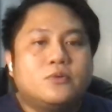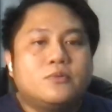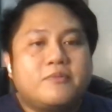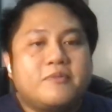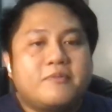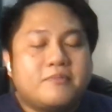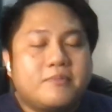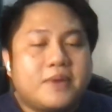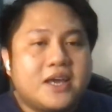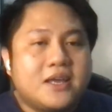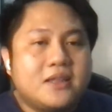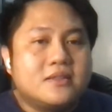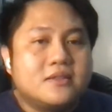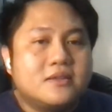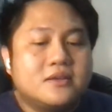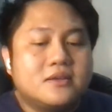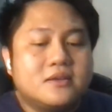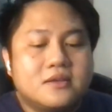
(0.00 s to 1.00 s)
So
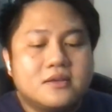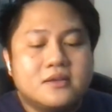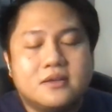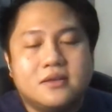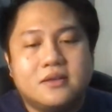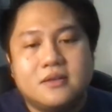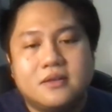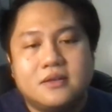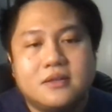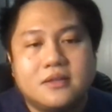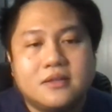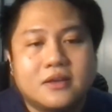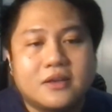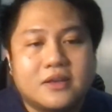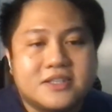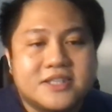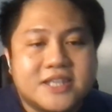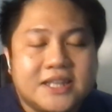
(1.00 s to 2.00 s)
by the
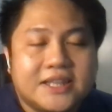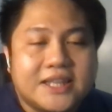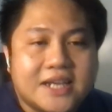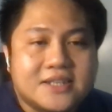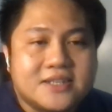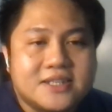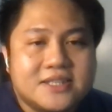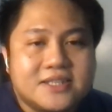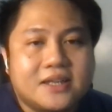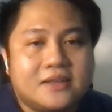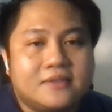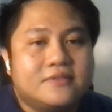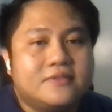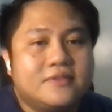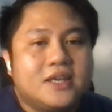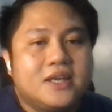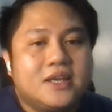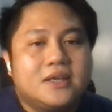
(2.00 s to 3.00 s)
syntax
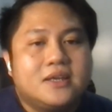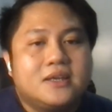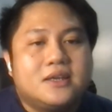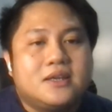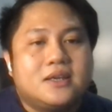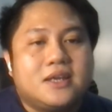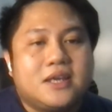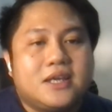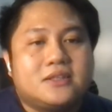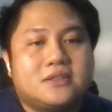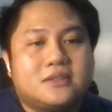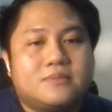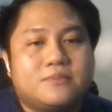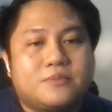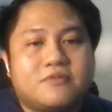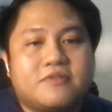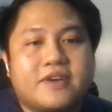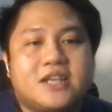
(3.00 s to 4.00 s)
itself,
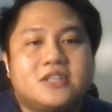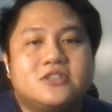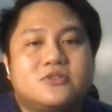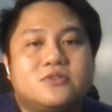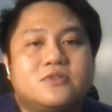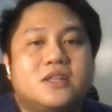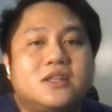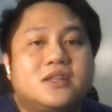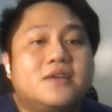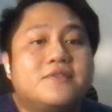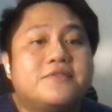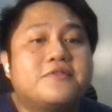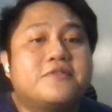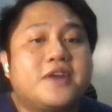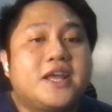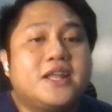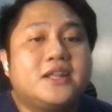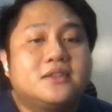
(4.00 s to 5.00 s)
it provides you the
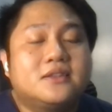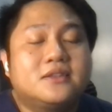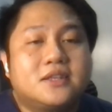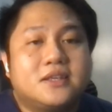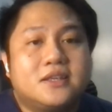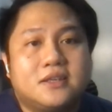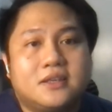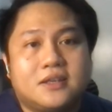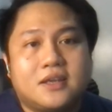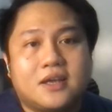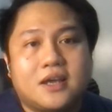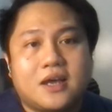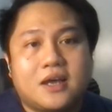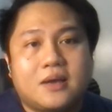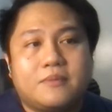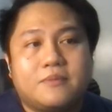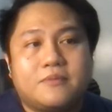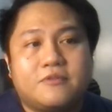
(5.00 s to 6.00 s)
different
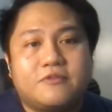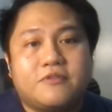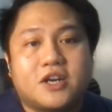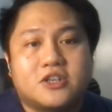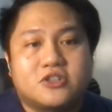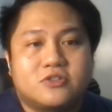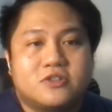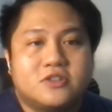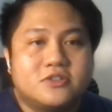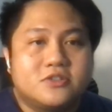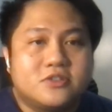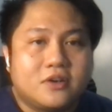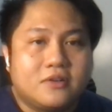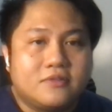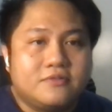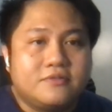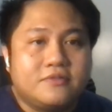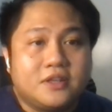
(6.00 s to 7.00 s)

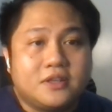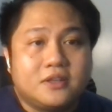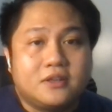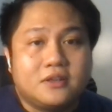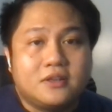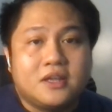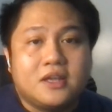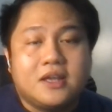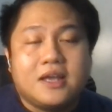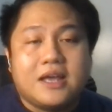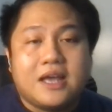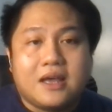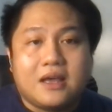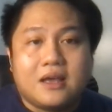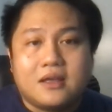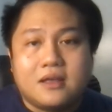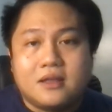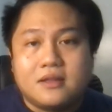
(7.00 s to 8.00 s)
functions of the
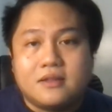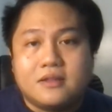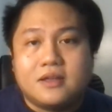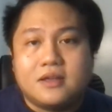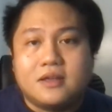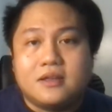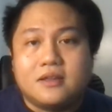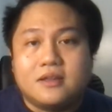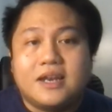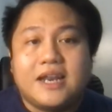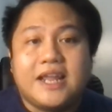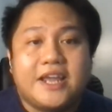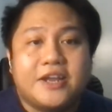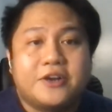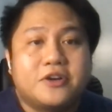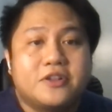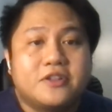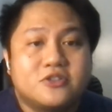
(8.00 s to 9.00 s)

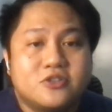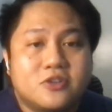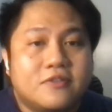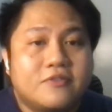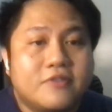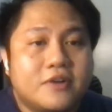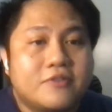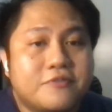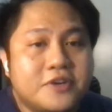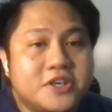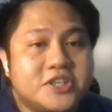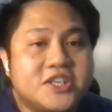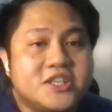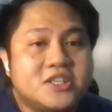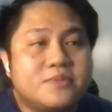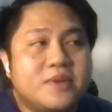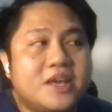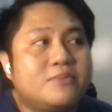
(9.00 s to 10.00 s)
layer or the software.
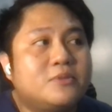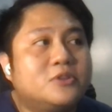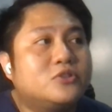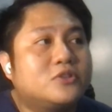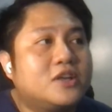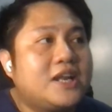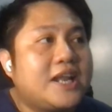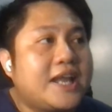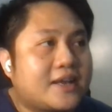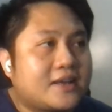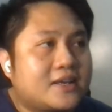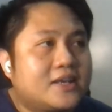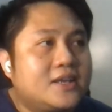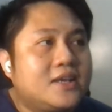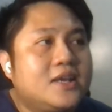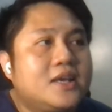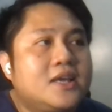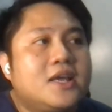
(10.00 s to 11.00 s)
First is be able to
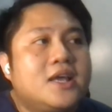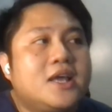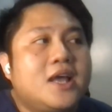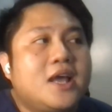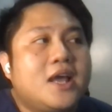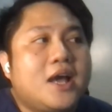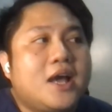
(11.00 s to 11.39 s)
collect